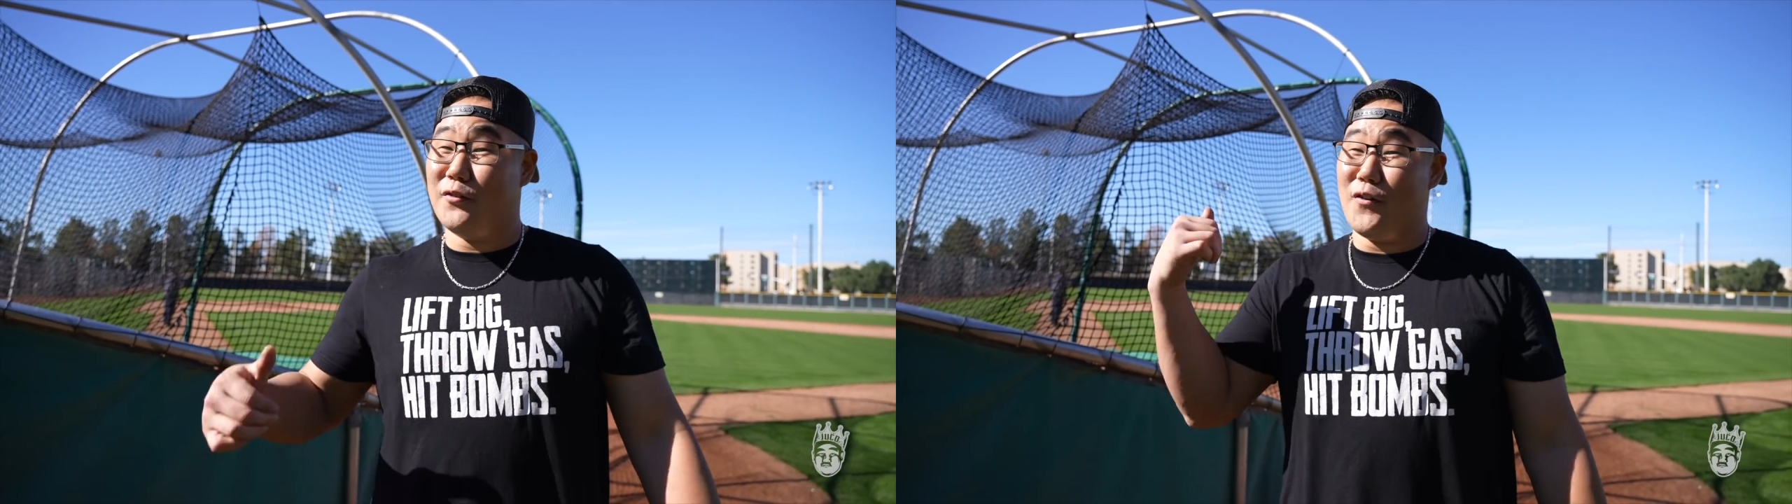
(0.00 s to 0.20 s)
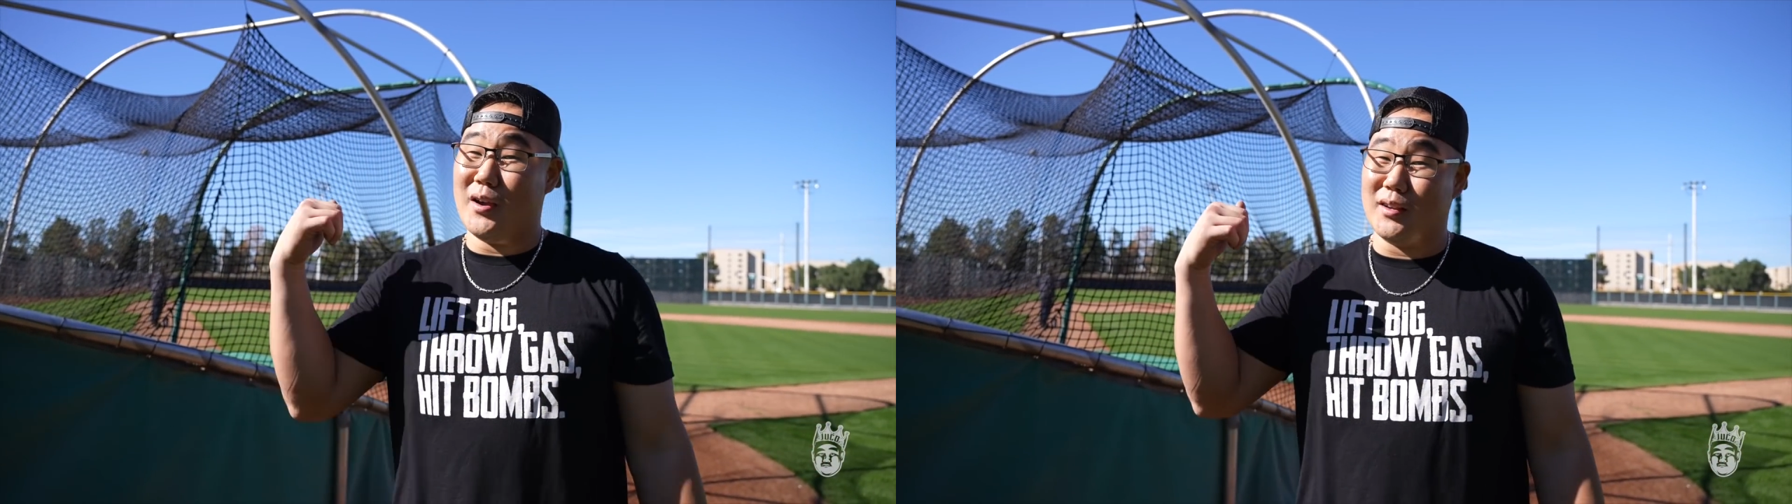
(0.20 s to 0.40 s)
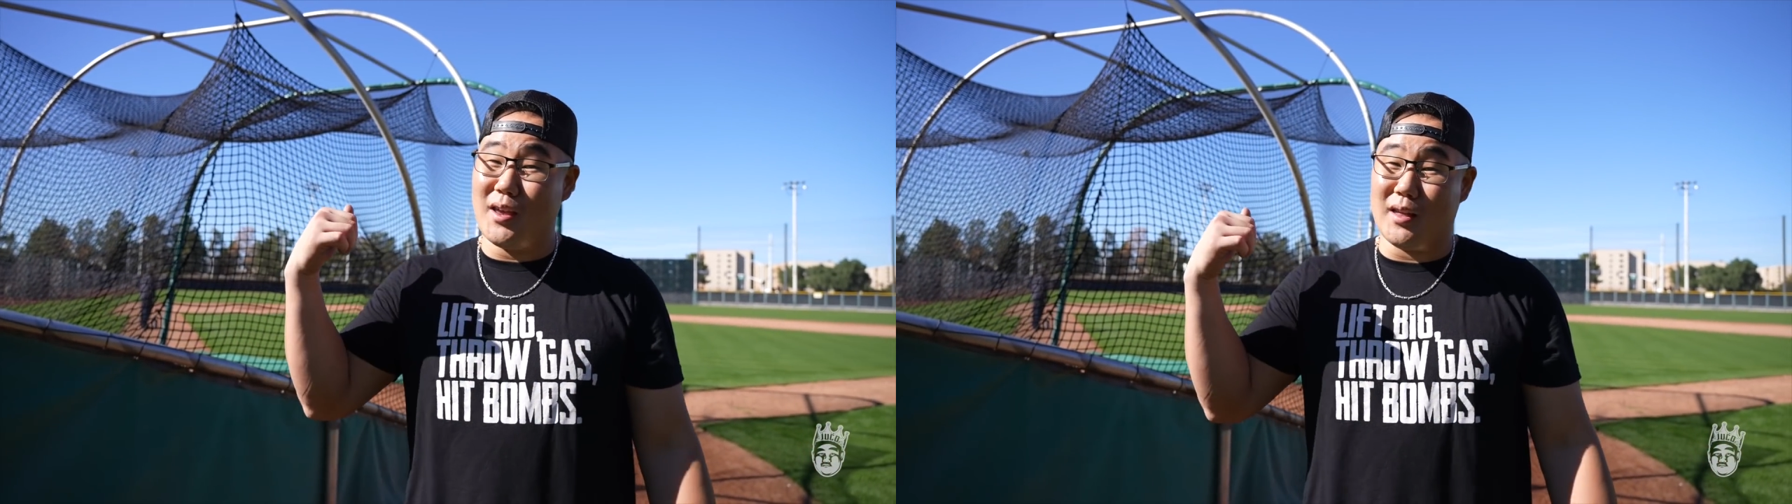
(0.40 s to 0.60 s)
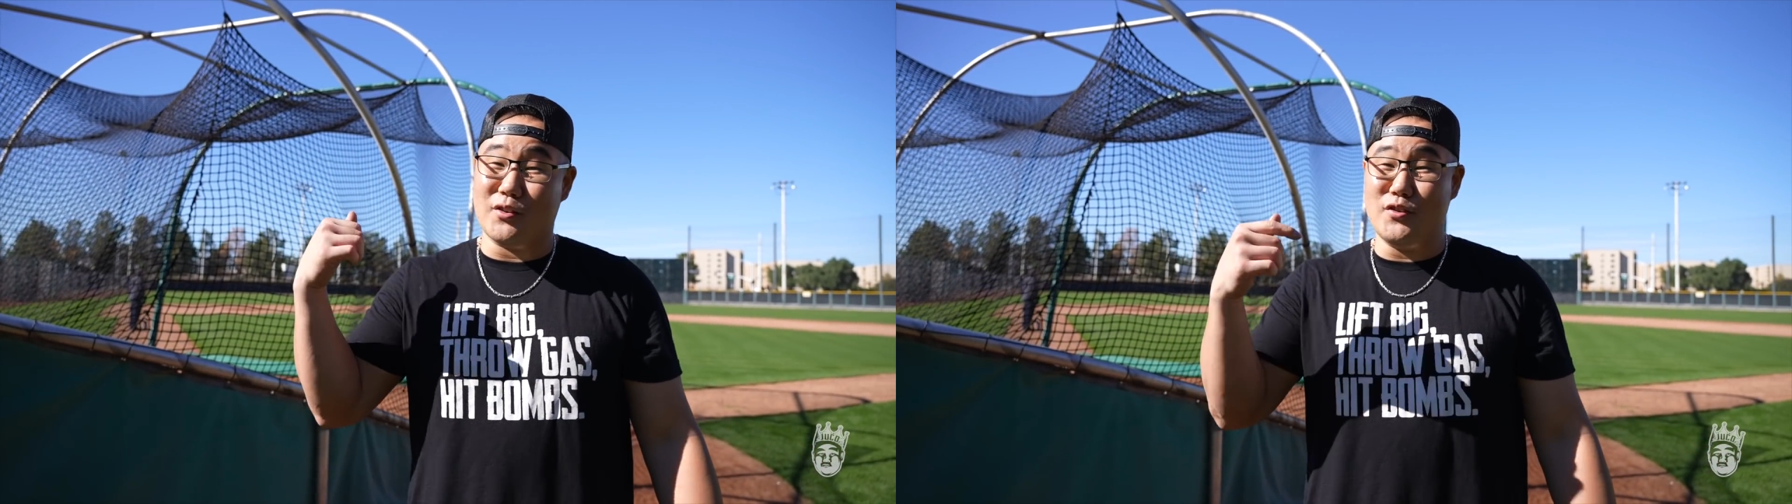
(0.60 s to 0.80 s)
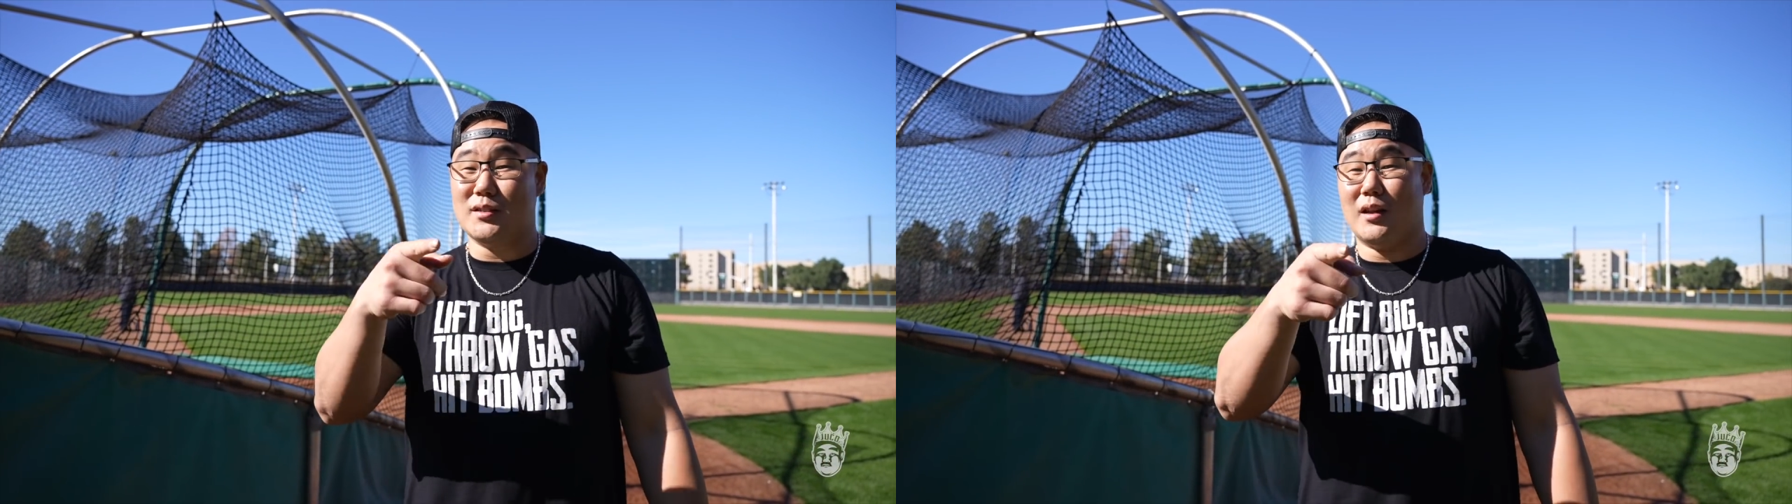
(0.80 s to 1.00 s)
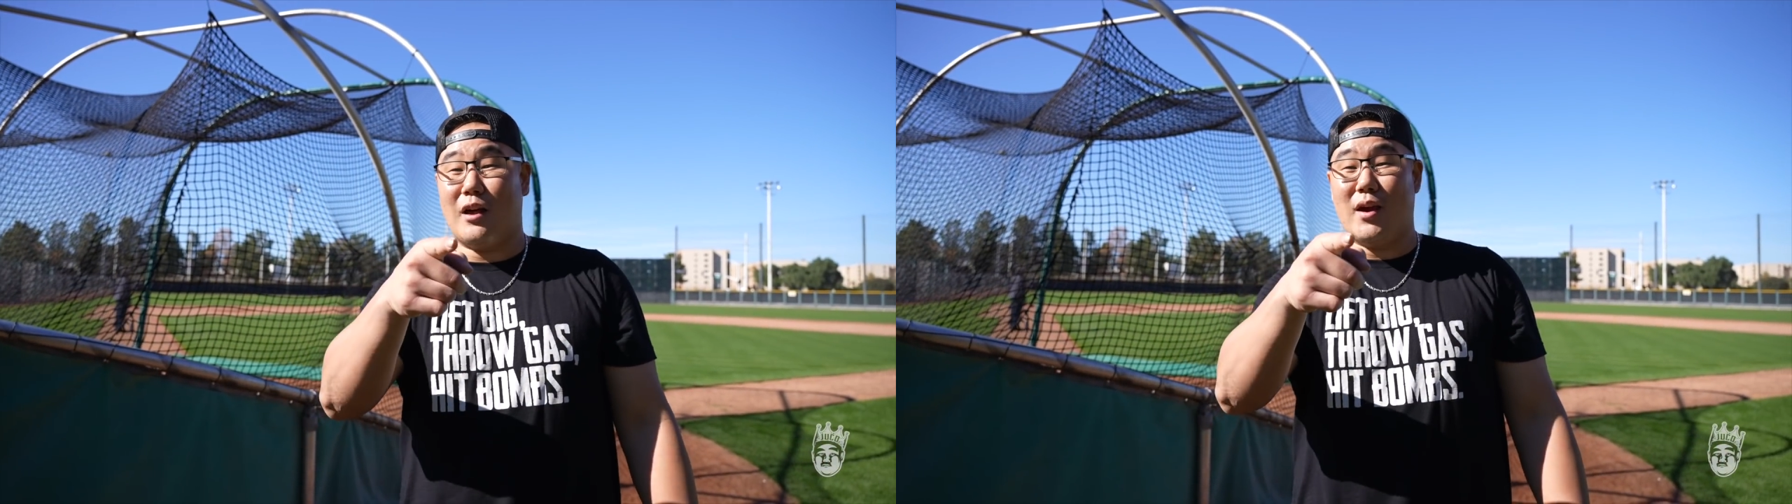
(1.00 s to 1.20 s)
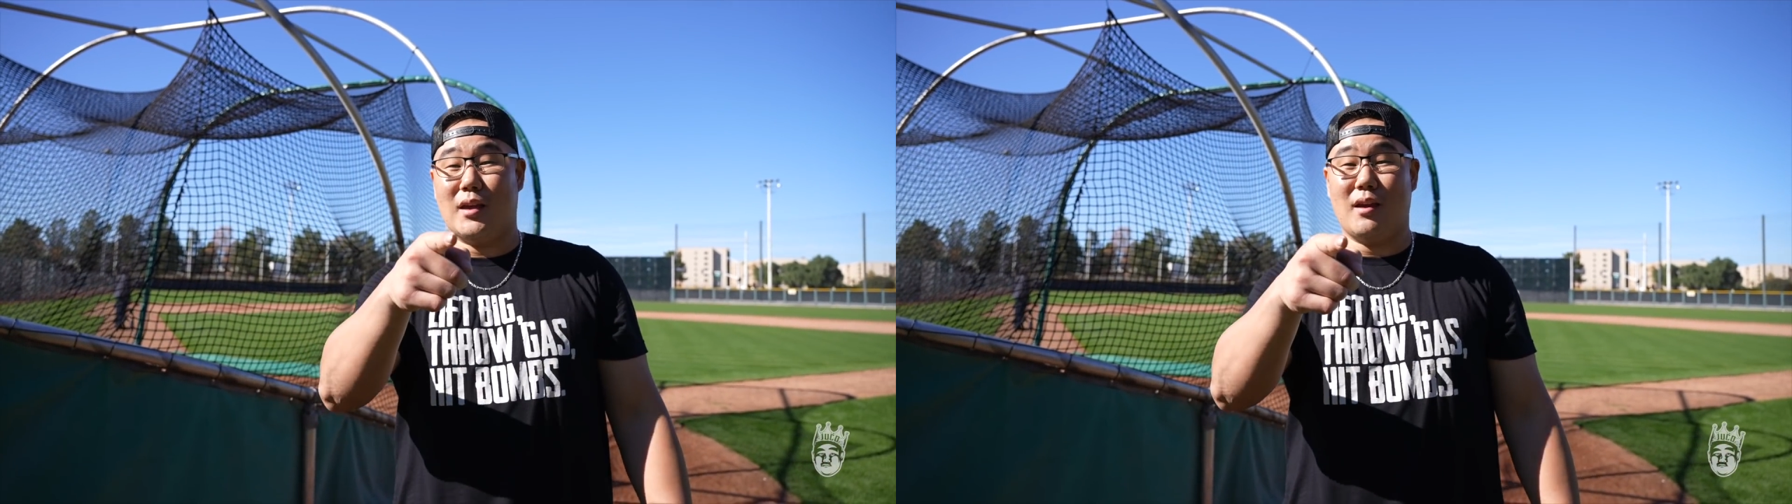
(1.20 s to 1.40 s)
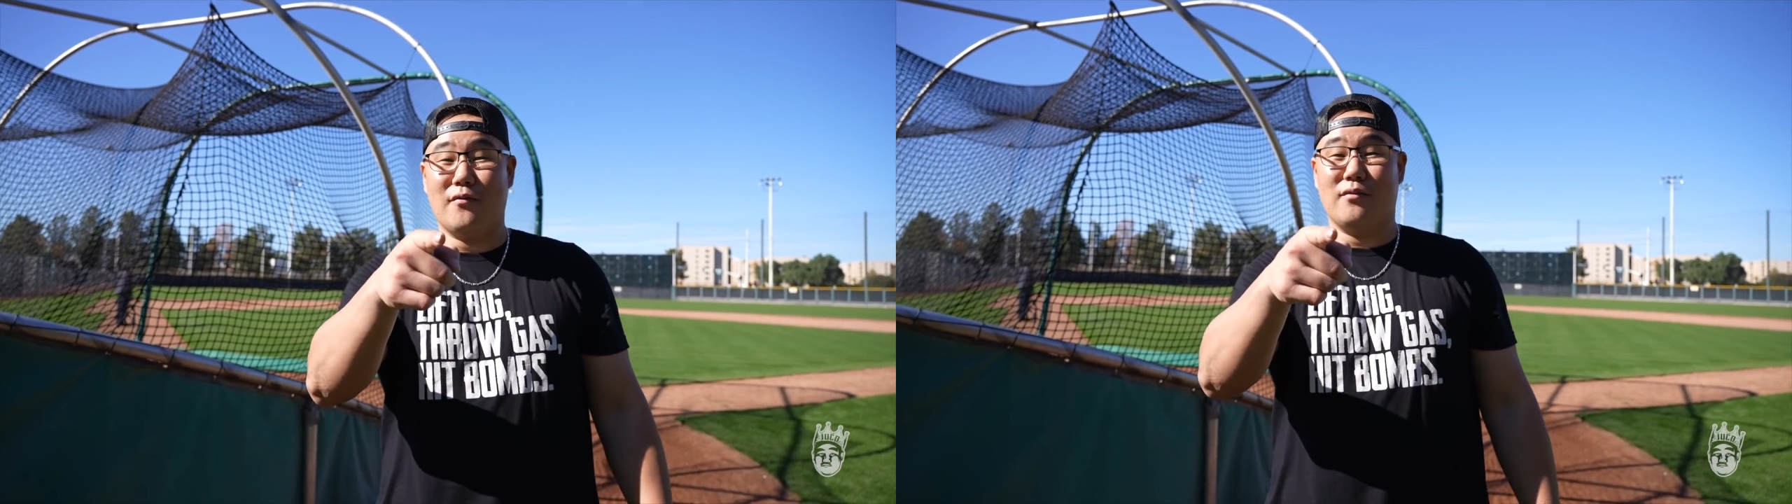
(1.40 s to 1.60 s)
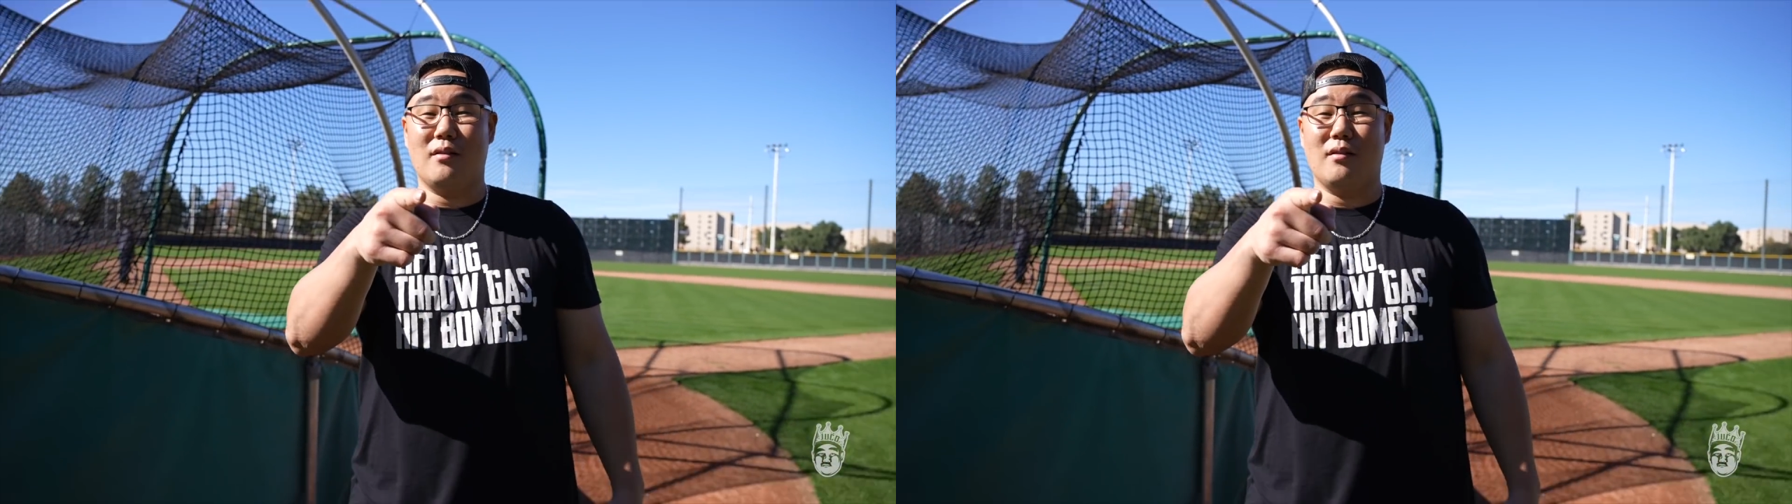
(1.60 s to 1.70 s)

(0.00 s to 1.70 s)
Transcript: fucking net, though. You saw that, right, Kev?